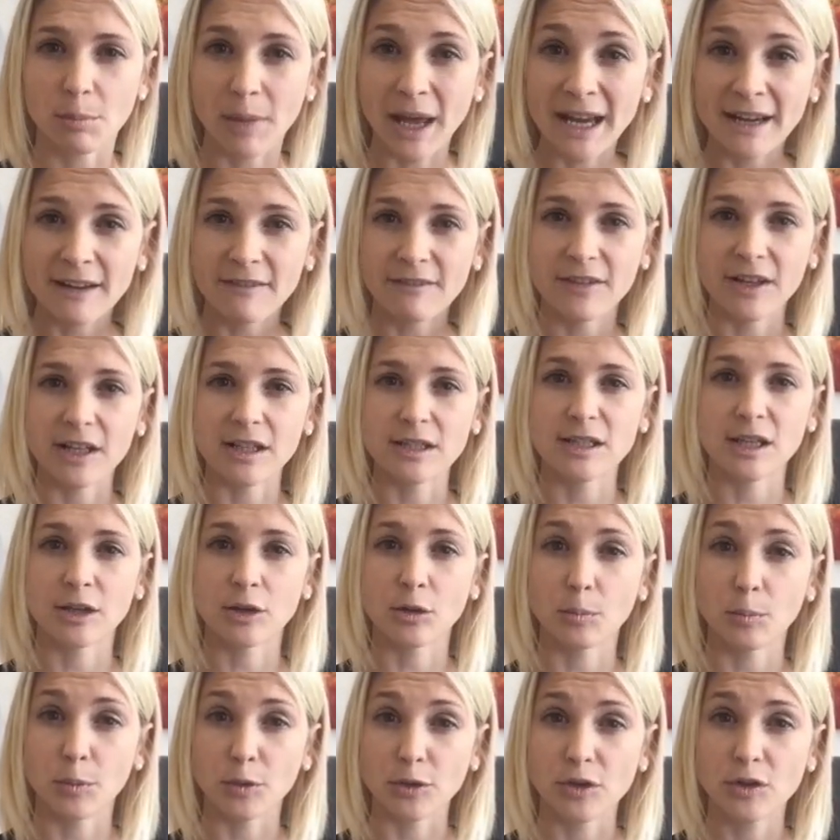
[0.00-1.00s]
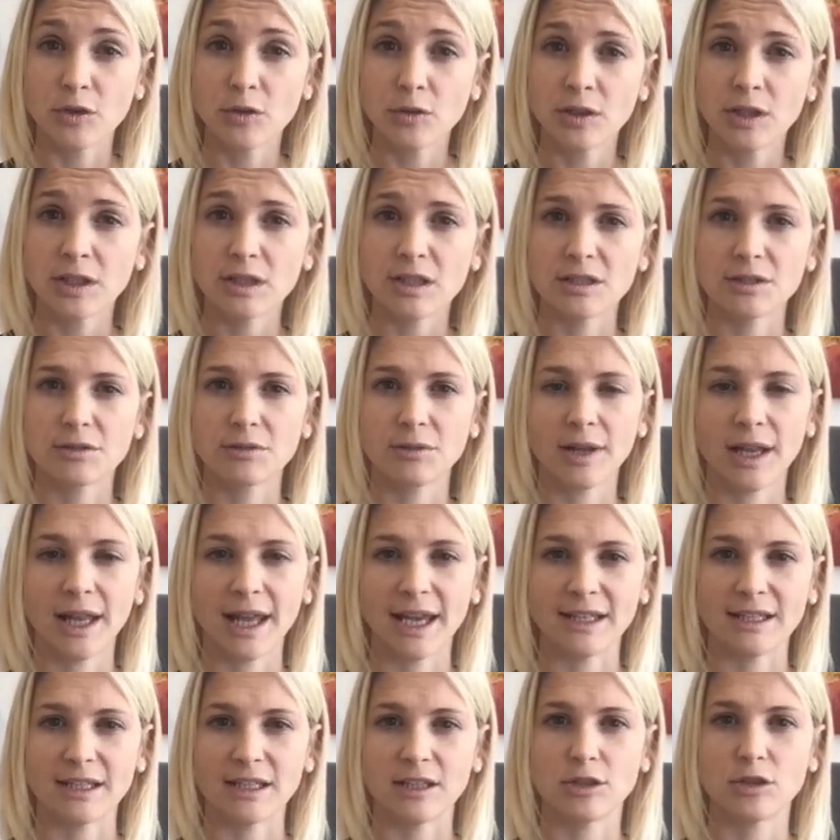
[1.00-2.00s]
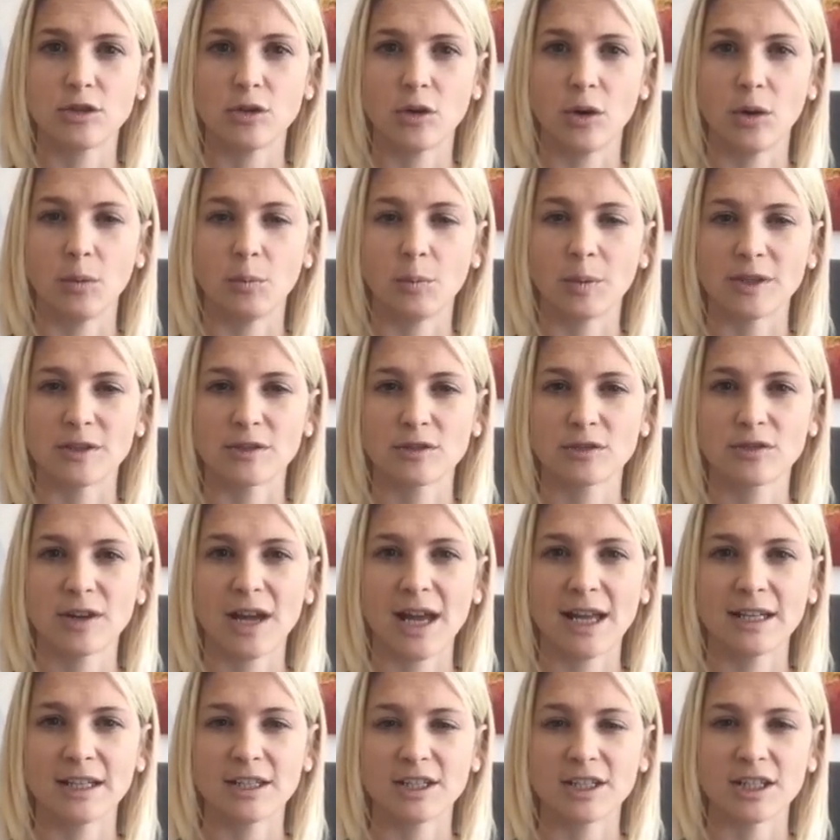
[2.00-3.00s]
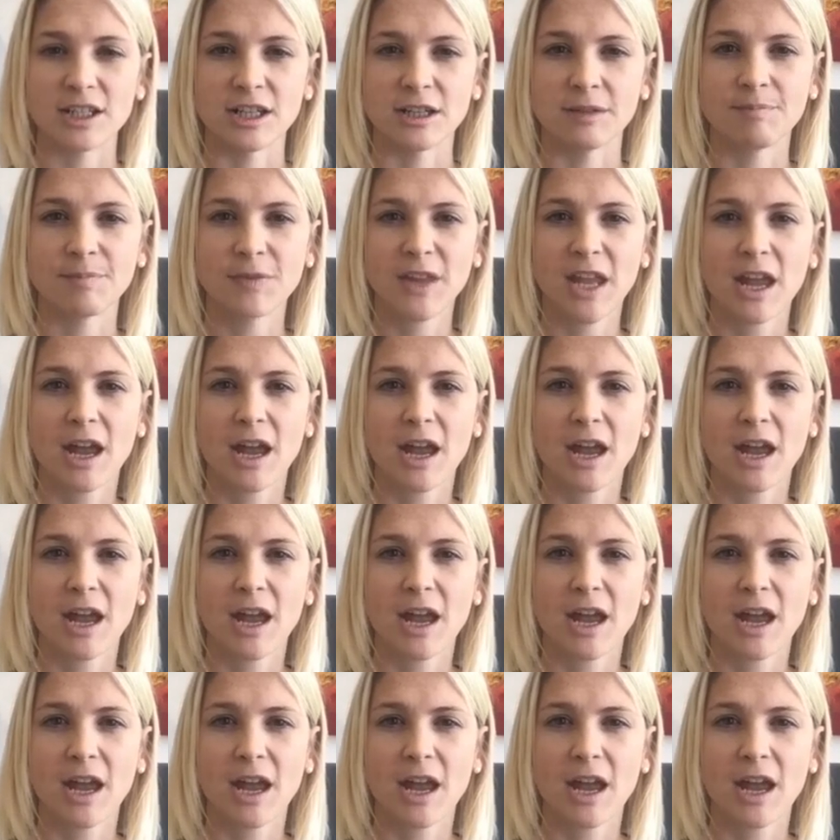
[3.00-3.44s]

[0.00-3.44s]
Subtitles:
benefits and opportunities related to open strategy.